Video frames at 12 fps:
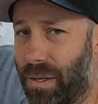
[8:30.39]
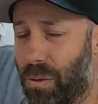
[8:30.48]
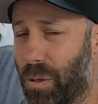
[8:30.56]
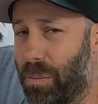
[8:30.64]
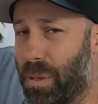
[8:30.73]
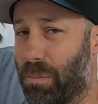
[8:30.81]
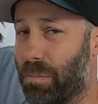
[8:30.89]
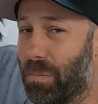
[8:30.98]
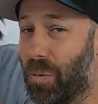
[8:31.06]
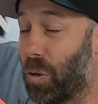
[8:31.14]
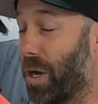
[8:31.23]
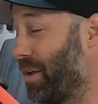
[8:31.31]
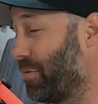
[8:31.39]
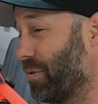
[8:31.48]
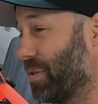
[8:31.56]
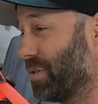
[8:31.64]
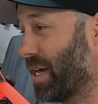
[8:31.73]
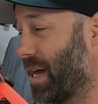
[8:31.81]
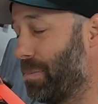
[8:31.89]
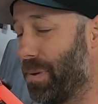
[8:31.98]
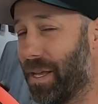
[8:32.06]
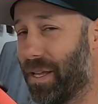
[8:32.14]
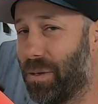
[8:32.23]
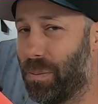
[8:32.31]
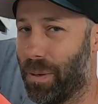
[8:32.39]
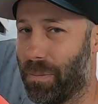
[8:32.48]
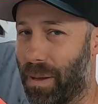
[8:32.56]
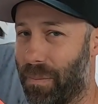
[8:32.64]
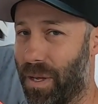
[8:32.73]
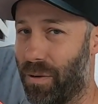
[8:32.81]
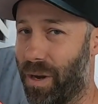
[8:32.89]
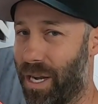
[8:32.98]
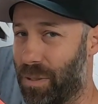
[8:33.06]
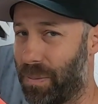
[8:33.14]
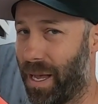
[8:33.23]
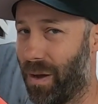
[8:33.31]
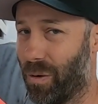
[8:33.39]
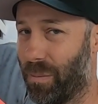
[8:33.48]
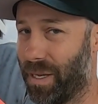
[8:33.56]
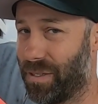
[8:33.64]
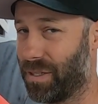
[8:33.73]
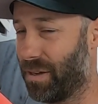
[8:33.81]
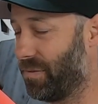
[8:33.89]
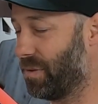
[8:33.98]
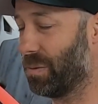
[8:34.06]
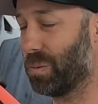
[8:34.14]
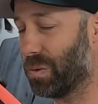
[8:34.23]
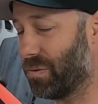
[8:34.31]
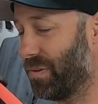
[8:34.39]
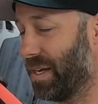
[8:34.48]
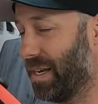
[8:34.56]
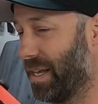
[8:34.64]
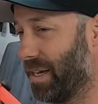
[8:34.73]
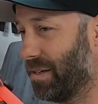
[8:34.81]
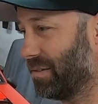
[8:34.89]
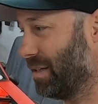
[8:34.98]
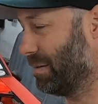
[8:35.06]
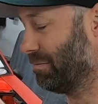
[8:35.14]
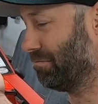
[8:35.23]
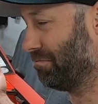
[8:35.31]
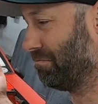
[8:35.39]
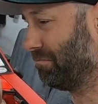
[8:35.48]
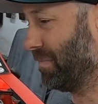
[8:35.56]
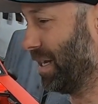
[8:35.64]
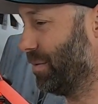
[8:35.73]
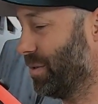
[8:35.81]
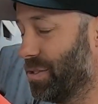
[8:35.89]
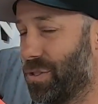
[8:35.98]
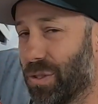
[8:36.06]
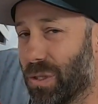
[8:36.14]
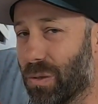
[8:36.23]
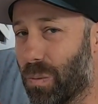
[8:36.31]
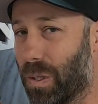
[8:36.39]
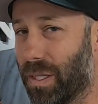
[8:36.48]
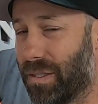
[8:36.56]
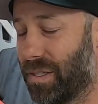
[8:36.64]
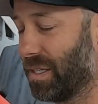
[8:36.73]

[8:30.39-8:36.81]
going to be great for the top end, but my mid-range power may suffer. We'll find out. I'm not really sure what.